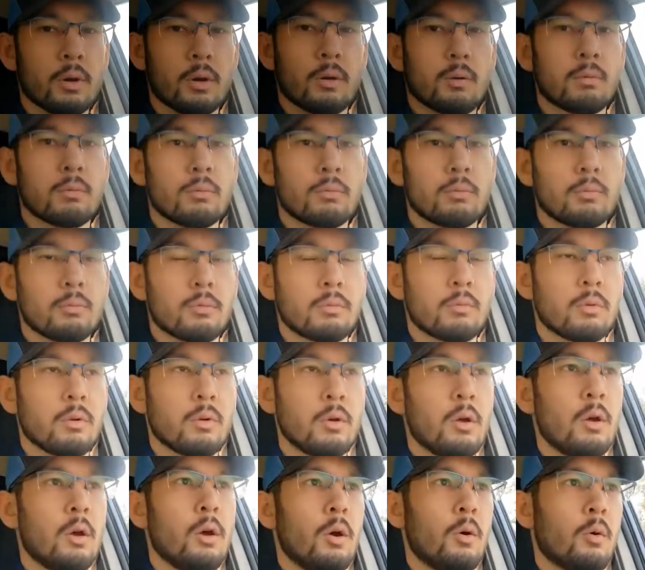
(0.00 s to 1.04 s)

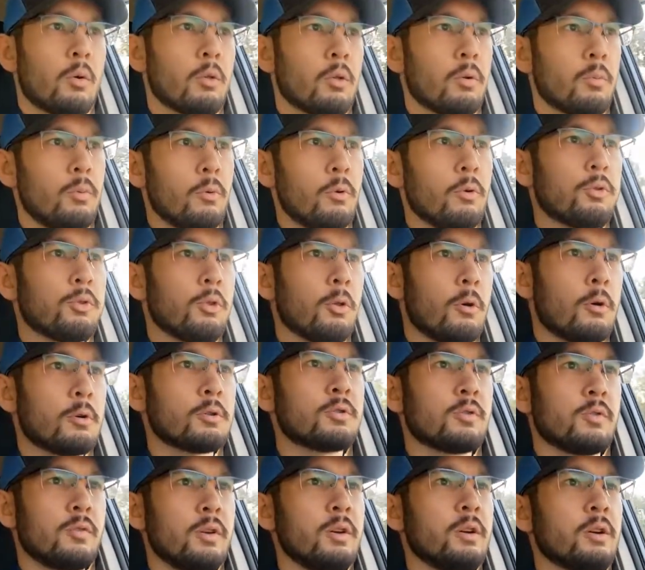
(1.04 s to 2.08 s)
Well, they're both
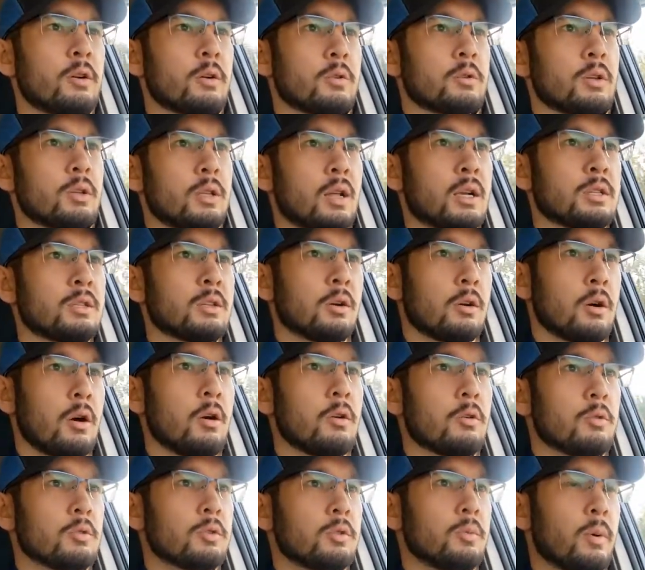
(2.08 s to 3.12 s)
large vehicles with lots of
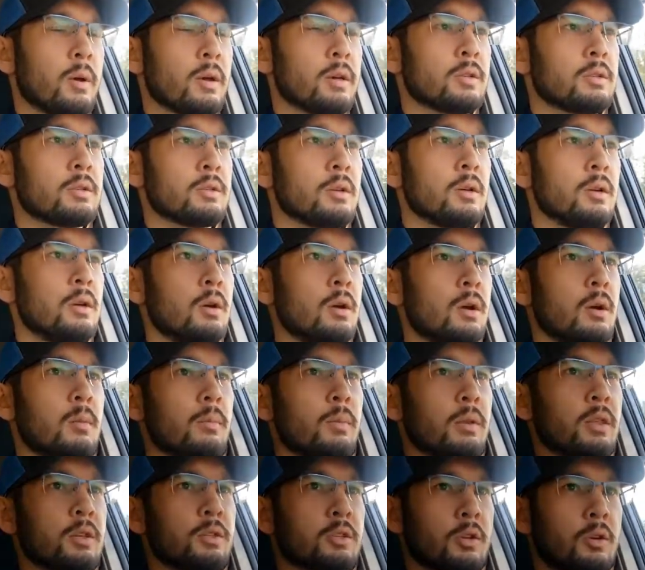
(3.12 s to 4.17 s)
cargo space,
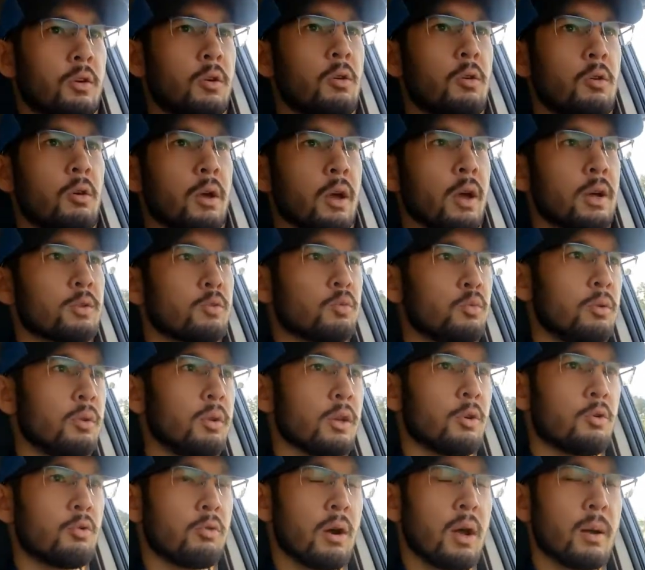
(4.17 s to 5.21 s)
but the Sequoia has
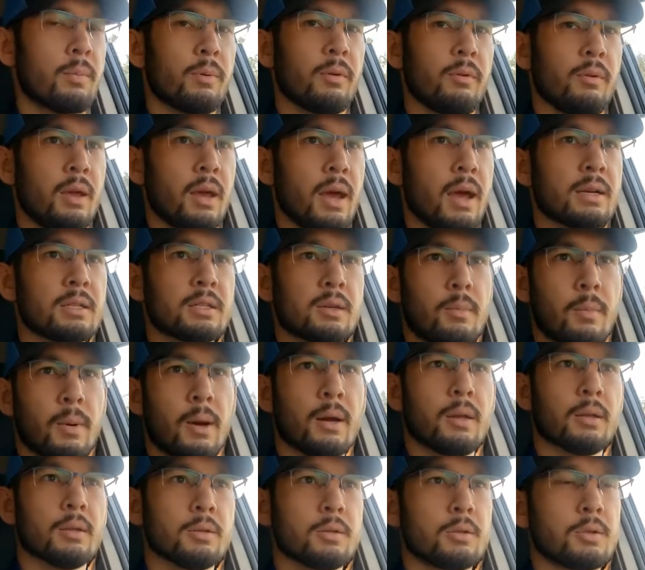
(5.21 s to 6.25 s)
really crappy gas
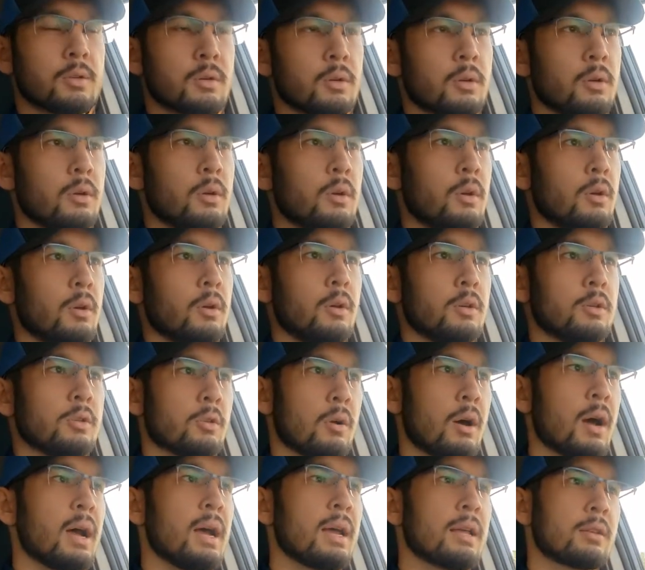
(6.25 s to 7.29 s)
mileage.
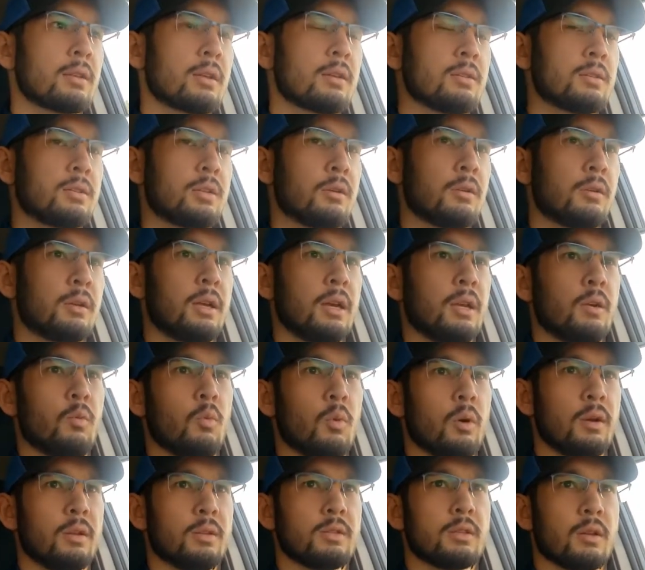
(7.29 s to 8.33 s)
So I had considered
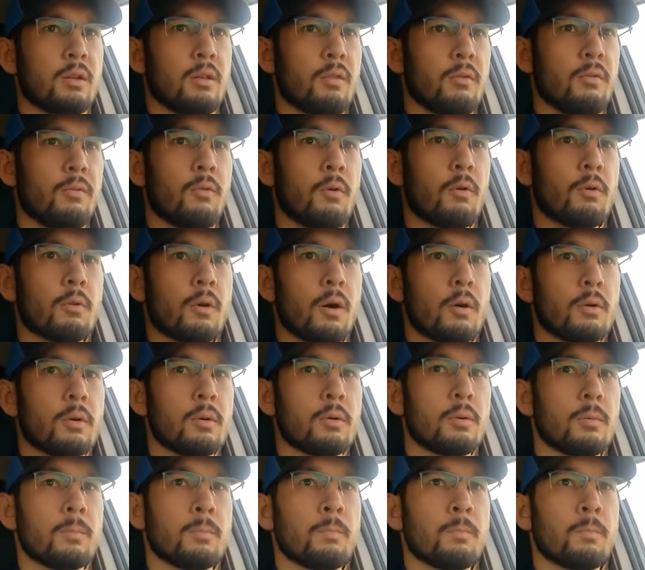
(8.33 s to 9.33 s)
getting one instead of a 4Runner,